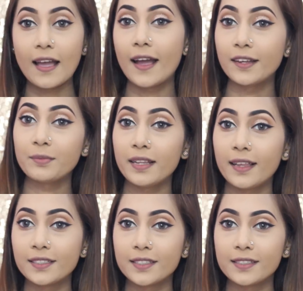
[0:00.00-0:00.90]
And my
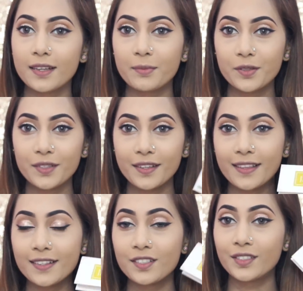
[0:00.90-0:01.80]
lashes, I'm using
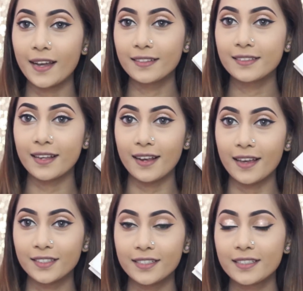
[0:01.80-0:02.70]
this JANDS
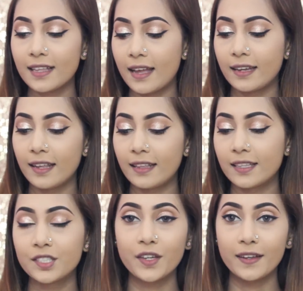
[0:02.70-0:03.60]
eyelashes, and in
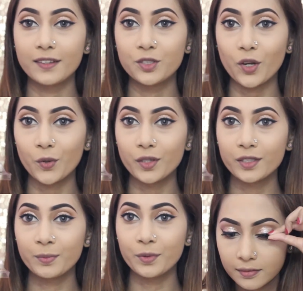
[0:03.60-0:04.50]
the shade
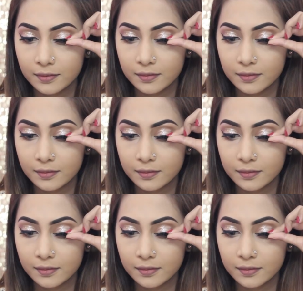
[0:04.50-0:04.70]
Jagannathpur.